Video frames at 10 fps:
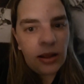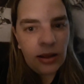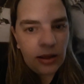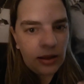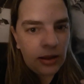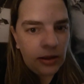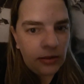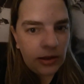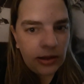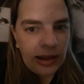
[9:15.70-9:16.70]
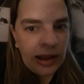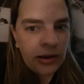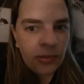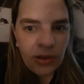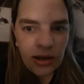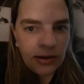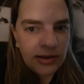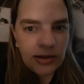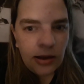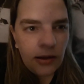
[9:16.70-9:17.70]
and, like, animated
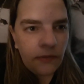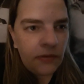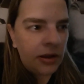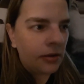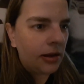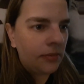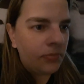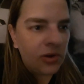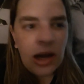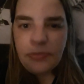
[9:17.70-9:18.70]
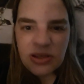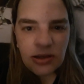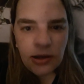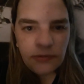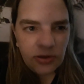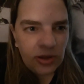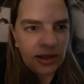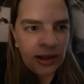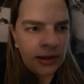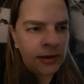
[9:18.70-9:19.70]
stuff and, like, prop stuff. So they
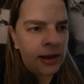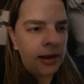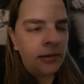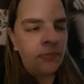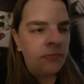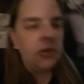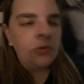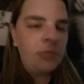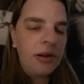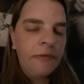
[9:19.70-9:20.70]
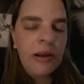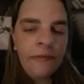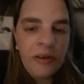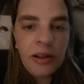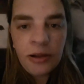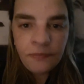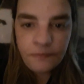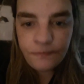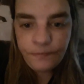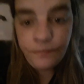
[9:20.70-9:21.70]
kind of had a little bit of everything.
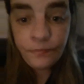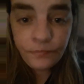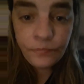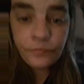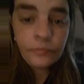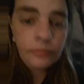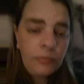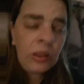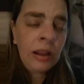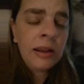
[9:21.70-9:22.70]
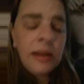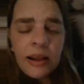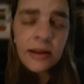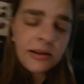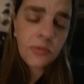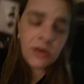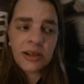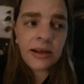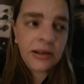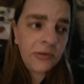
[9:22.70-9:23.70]
And they had this one guy
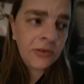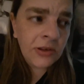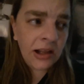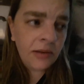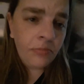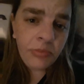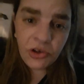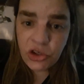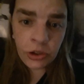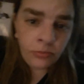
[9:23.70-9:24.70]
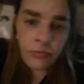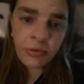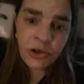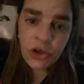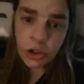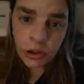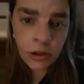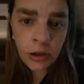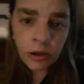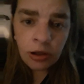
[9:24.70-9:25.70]
that was like a butcher,
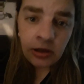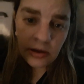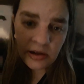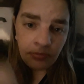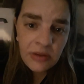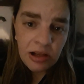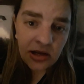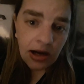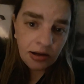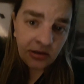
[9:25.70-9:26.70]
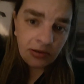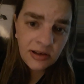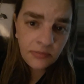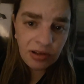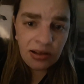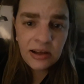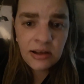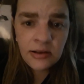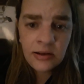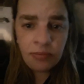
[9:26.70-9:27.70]
like a meat cutter or something that
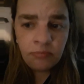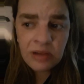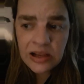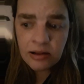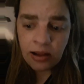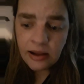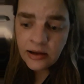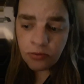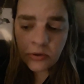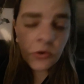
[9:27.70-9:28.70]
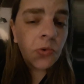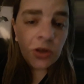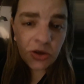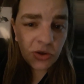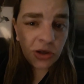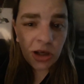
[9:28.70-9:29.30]
cut meat, like at a grocery store.